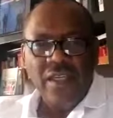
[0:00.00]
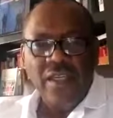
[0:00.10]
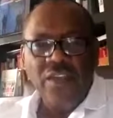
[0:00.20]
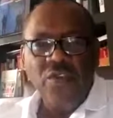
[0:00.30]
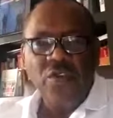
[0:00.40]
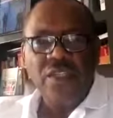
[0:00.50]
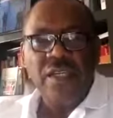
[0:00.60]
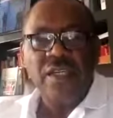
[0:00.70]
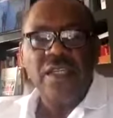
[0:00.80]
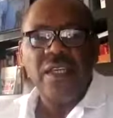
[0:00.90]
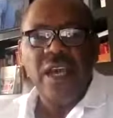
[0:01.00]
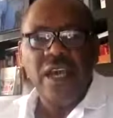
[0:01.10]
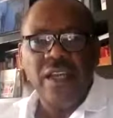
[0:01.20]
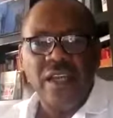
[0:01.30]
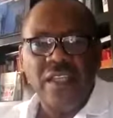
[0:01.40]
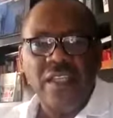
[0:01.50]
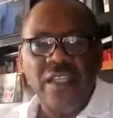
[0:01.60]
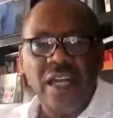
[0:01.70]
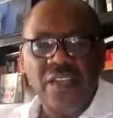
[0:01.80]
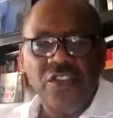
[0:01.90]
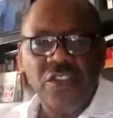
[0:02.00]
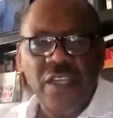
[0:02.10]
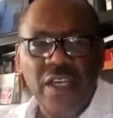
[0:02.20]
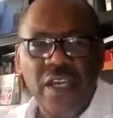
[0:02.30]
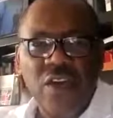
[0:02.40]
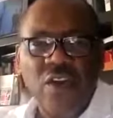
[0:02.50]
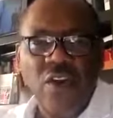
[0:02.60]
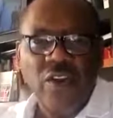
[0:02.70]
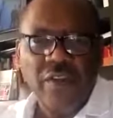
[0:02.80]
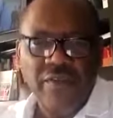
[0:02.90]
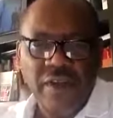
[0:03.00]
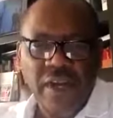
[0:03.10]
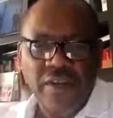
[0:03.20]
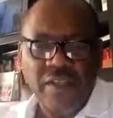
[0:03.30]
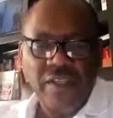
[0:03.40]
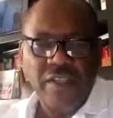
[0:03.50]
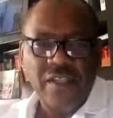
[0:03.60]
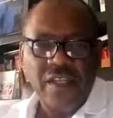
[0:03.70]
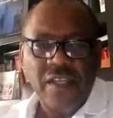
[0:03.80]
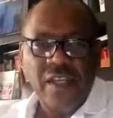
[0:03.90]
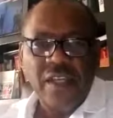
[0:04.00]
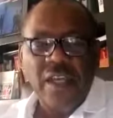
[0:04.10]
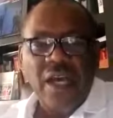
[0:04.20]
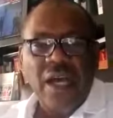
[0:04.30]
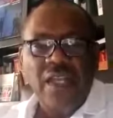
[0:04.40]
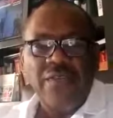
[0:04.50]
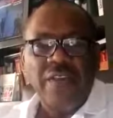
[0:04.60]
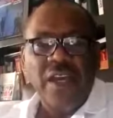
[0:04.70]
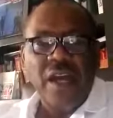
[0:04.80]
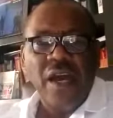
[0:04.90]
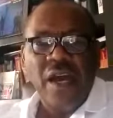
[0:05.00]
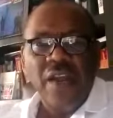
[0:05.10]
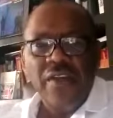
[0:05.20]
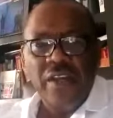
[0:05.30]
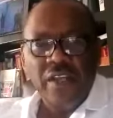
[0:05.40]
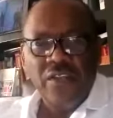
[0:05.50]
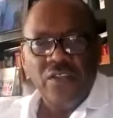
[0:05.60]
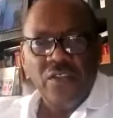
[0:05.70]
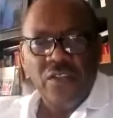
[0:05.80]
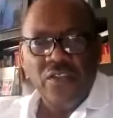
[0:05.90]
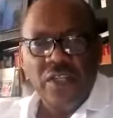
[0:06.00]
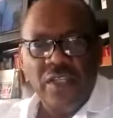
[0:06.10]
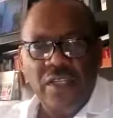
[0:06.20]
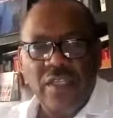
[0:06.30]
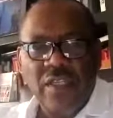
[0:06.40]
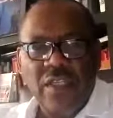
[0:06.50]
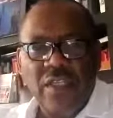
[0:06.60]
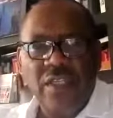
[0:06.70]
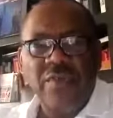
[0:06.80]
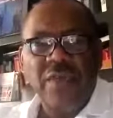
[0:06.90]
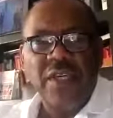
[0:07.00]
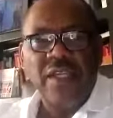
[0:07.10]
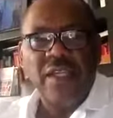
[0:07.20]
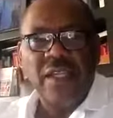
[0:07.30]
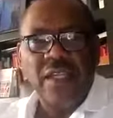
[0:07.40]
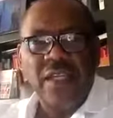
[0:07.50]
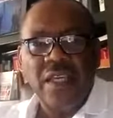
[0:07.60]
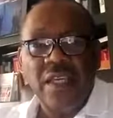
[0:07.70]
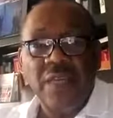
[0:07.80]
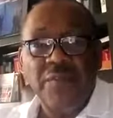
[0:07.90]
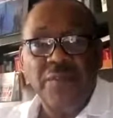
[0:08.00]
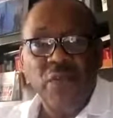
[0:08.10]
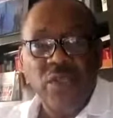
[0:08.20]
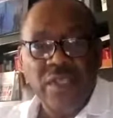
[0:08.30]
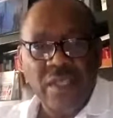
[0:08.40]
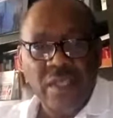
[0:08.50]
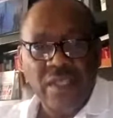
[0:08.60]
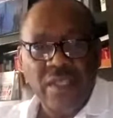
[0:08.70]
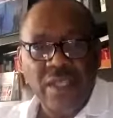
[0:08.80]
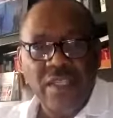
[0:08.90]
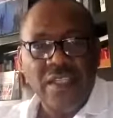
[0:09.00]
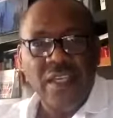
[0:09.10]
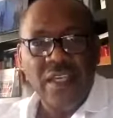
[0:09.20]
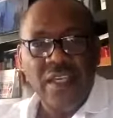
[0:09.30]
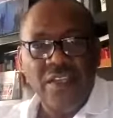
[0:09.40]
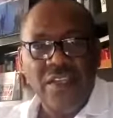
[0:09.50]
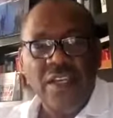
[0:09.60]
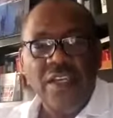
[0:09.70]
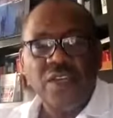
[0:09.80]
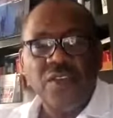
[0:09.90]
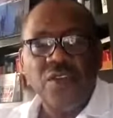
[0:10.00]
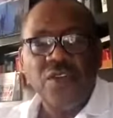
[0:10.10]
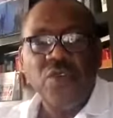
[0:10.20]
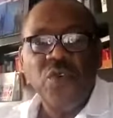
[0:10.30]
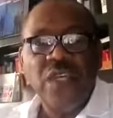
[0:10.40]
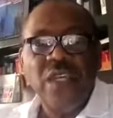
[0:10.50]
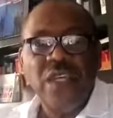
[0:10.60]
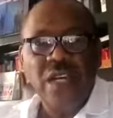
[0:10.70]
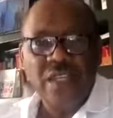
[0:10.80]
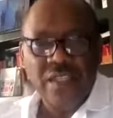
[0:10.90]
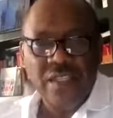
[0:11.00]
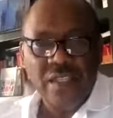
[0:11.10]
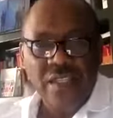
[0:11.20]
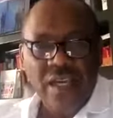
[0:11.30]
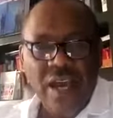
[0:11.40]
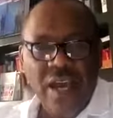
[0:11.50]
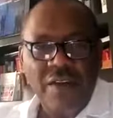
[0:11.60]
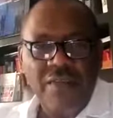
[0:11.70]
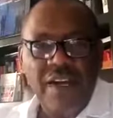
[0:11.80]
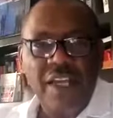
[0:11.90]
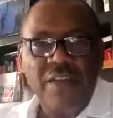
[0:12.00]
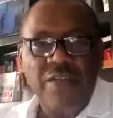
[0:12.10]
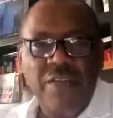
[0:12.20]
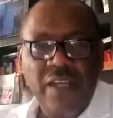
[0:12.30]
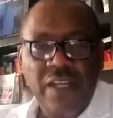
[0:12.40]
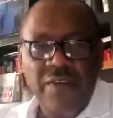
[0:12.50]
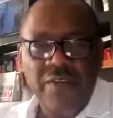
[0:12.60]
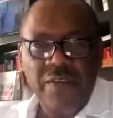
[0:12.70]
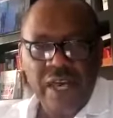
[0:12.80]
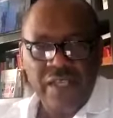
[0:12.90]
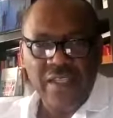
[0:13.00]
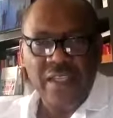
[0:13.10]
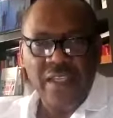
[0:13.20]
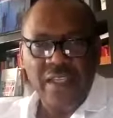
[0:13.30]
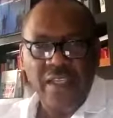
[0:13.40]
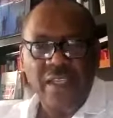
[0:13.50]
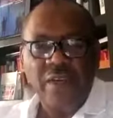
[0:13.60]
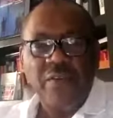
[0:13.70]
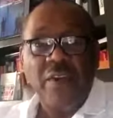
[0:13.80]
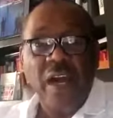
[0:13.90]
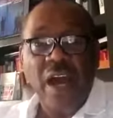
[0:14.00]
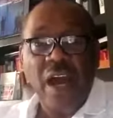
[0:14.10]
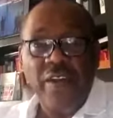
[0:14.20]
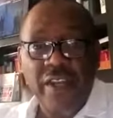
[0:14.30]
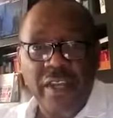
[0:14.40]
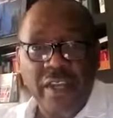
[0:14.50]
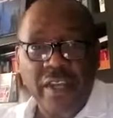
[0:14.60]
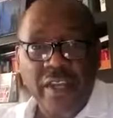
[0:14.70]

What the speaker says: usually they are not naturally occurring viruses. And if they are RNA structurally, it means that they mutate, they change. So you cannot have an effective vaccine for an RNA